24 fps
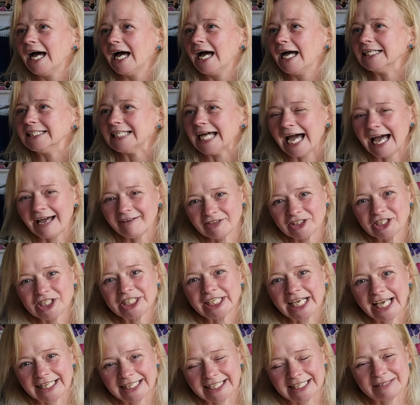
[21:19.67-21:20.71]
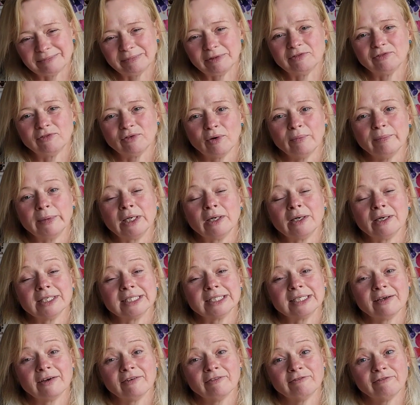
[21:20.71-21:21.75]
And I haven't shared this before
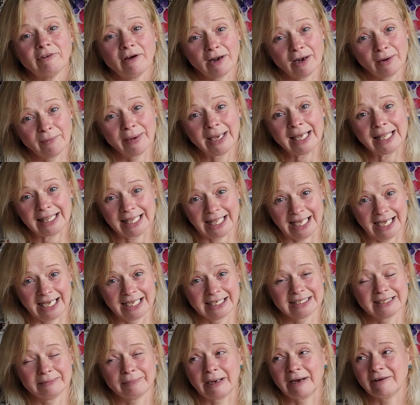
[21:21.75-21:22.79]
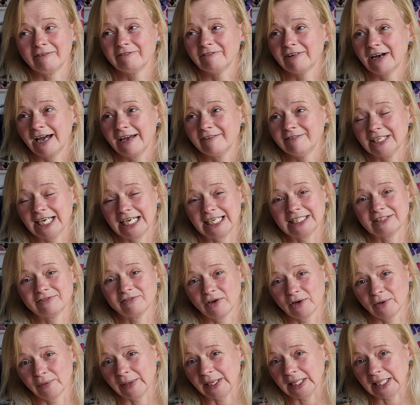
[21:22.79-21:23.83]
because following that, about 5 days
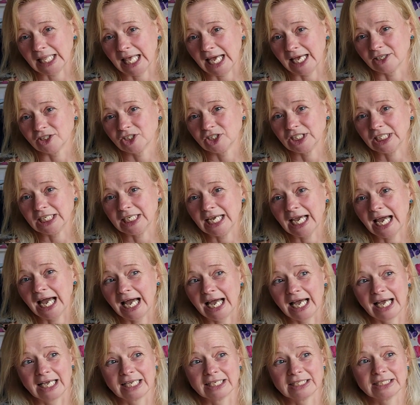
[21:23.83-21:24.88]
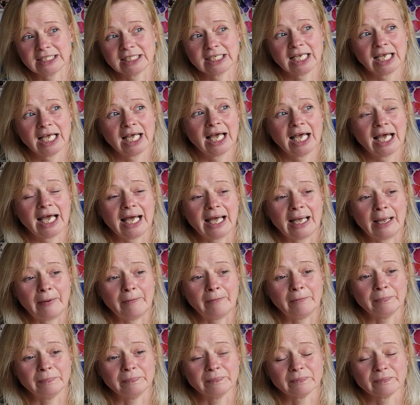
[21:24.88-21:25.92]
following that, she had
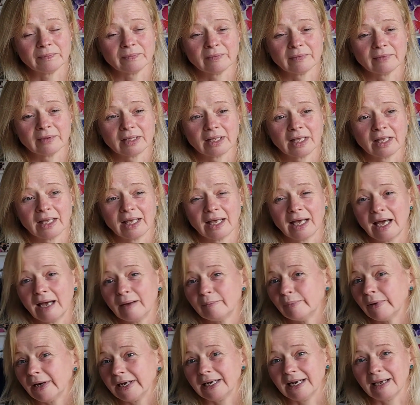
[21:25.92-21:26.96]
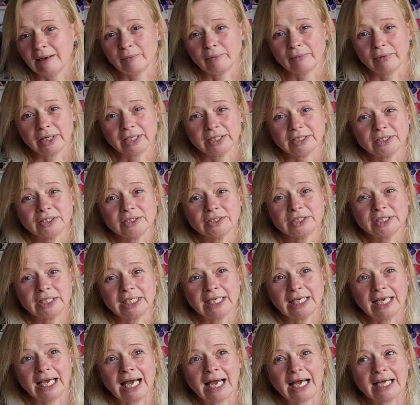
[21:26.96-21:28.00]
a brain hemorrhage.
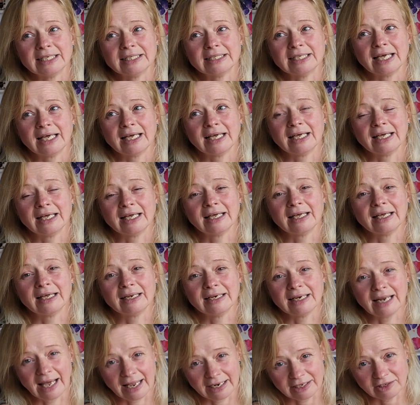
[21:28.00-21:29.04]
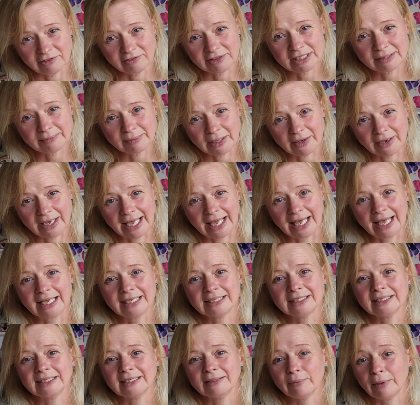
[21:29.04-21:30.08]
She had an aneurysm in her
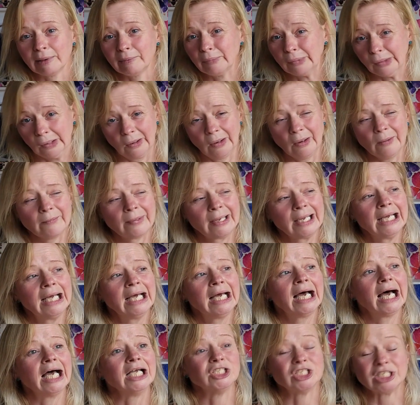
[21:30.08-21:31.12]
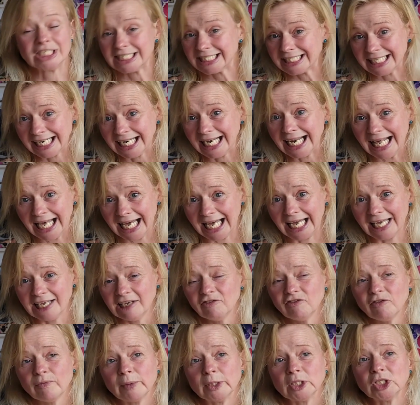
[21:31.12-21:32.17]
head, and they won't pop. And she's still
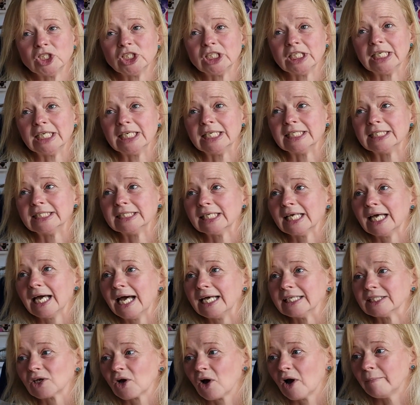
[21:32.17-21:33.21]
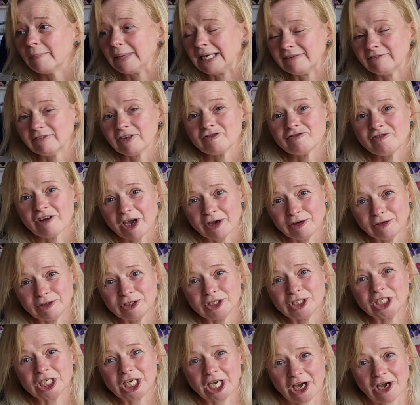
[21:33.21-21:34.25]
alive, but she has got a bit of a road
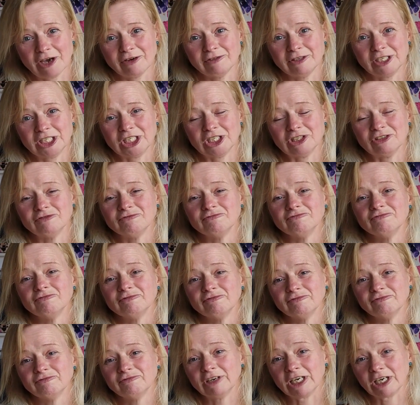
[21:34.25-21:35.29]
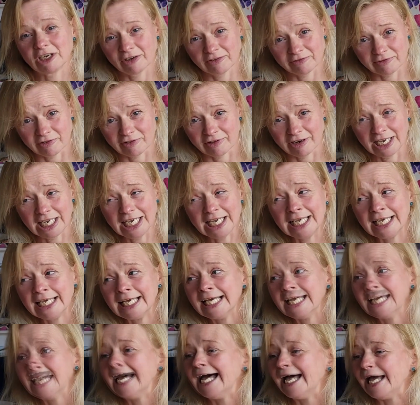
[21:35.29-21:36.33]
to go to recovery.
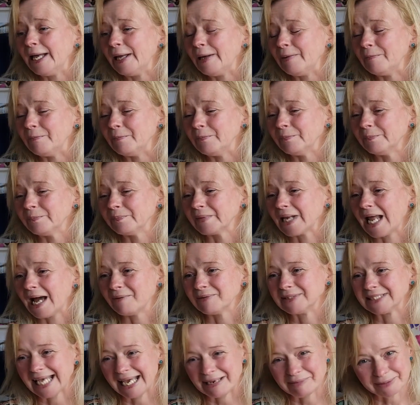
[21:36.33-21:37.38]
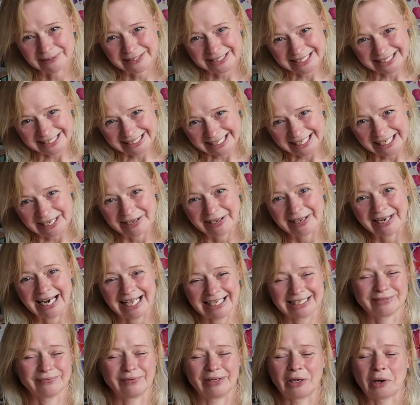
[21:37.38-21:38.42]
I was able to see her
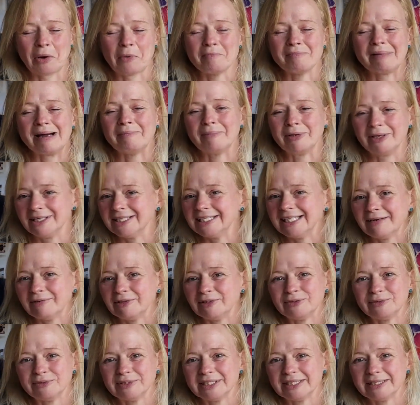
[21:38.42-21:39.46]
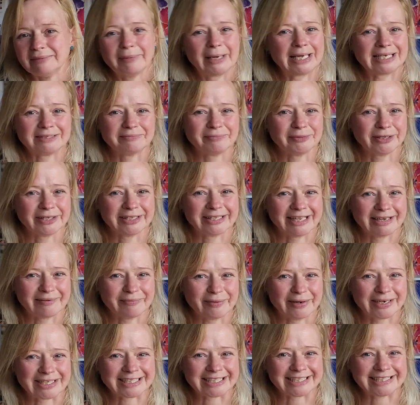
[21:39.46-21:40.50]
last week on my birthday, which was the best birthday
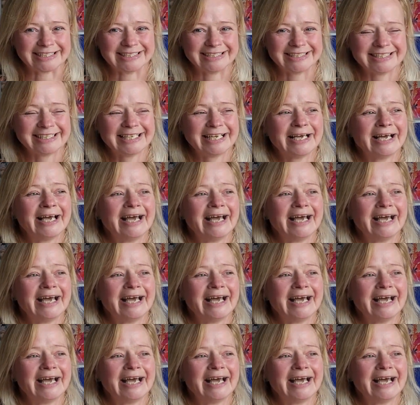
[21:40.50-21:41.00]
present.